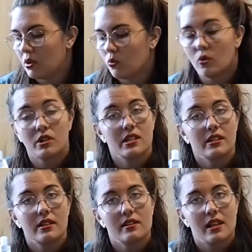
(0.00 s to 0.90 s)

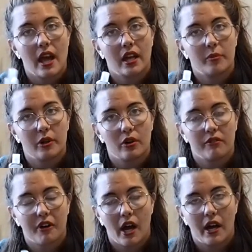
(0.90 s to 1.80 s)
Waterless Hand
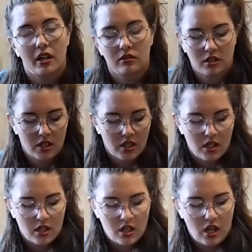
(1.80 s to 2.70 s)
Purifier.
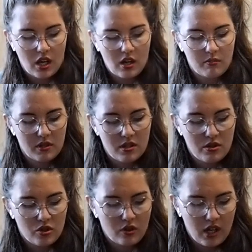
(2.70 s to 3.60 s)
This
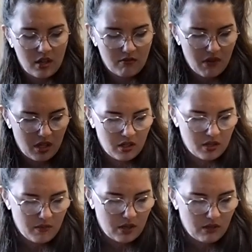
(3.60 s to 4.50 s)
one's great. I think
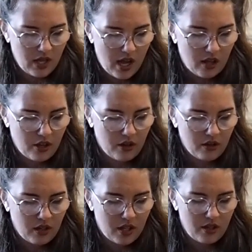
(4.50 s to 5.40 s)
it's made with aloe
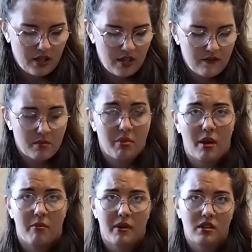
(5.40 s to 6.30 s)
and thieves and
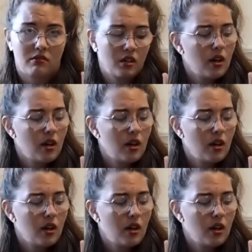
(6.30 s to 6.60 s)
peppermint.